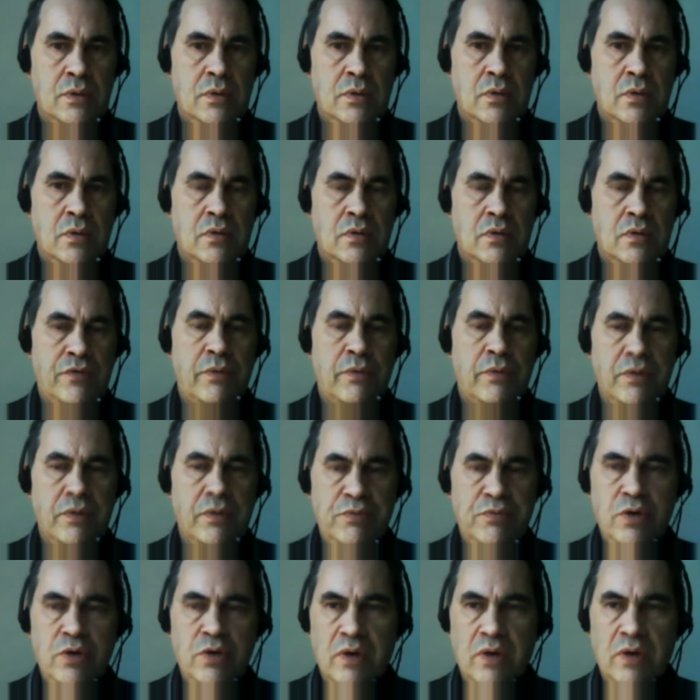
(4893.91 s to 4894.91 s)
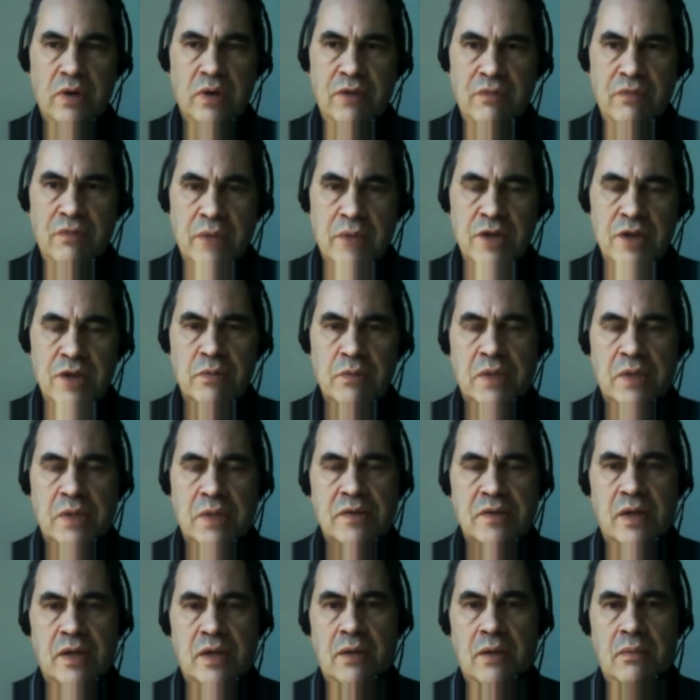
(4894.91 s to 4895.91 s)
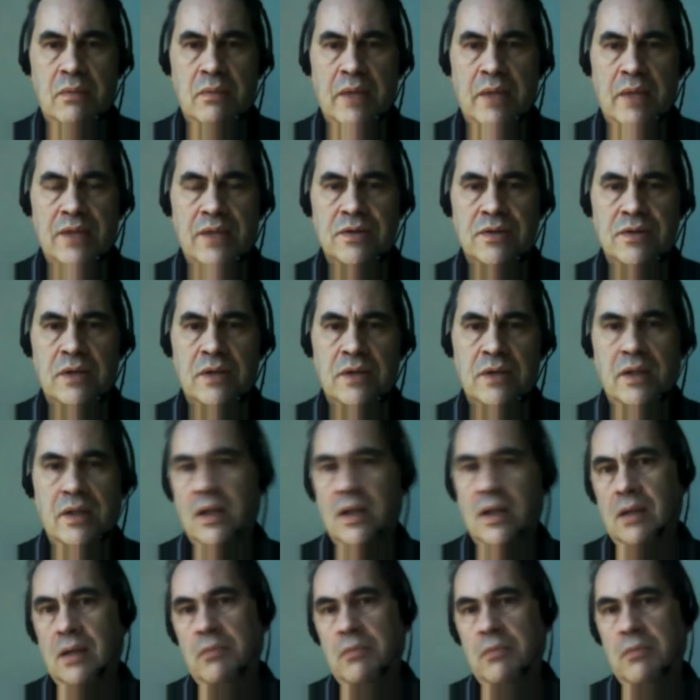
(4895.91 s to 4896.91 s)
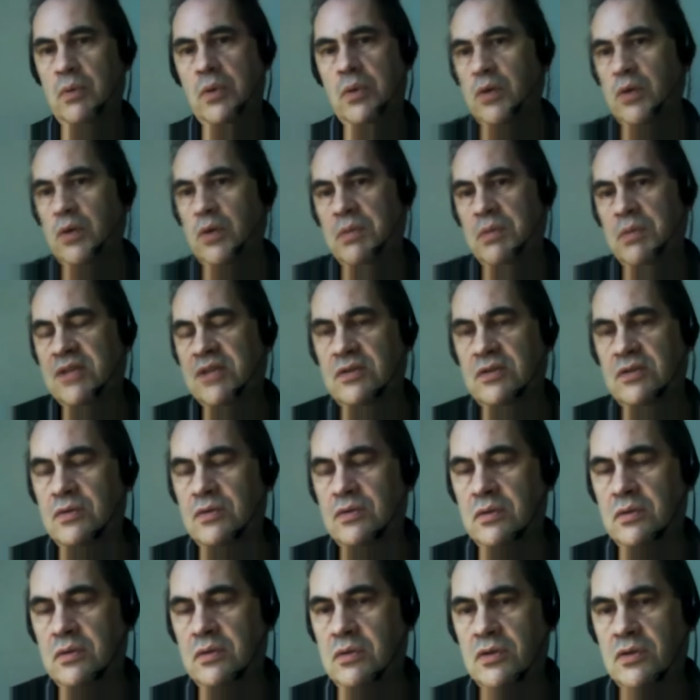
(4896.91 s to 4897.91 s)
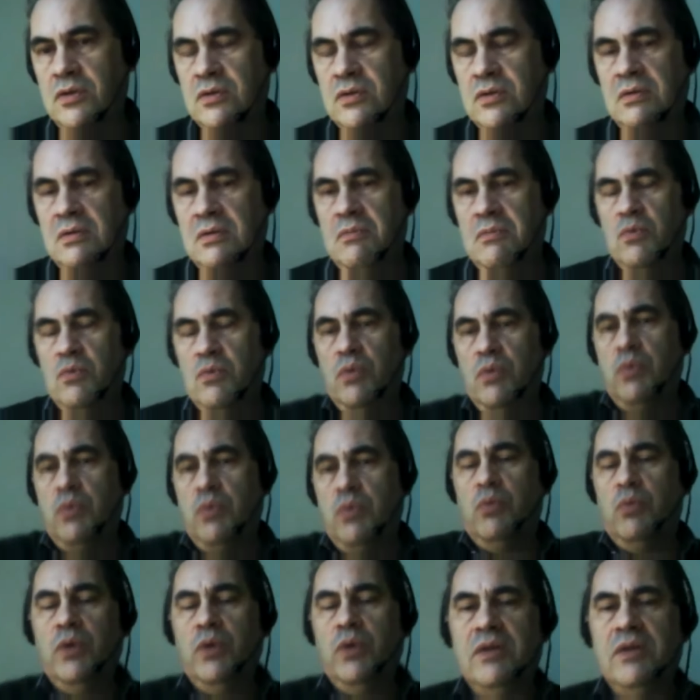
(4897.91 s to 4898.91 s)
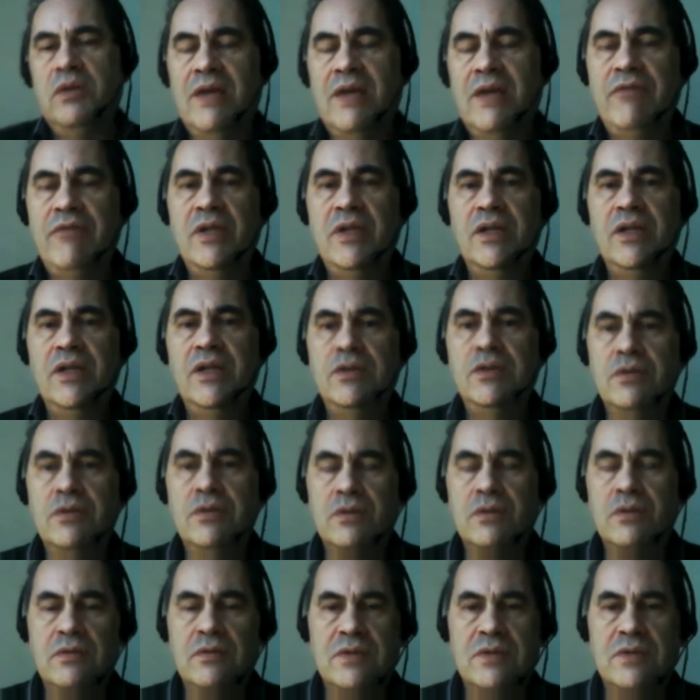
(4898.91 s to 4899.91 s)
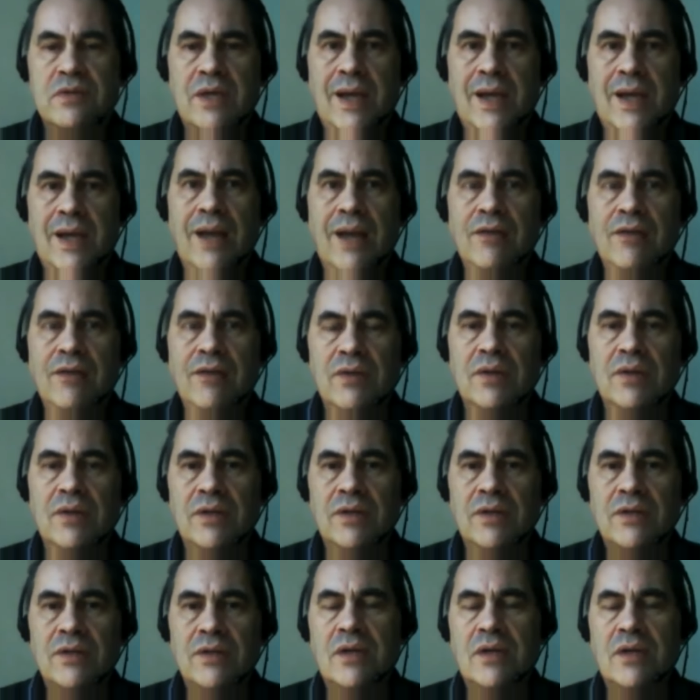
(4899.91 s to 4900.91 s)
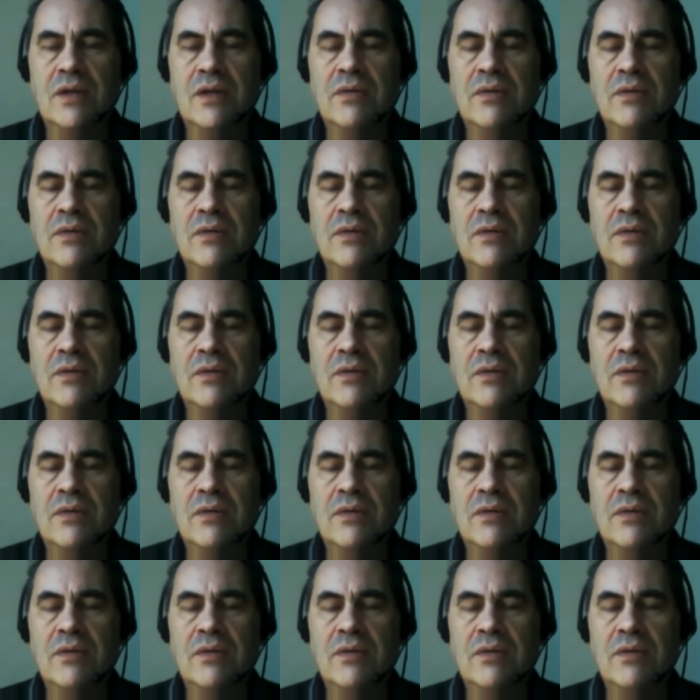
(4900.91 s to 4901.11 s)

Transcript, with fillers: from a pure information-based lens, and then I, we could basically just we, we wouldn't have needed to sort of say anything in this kind of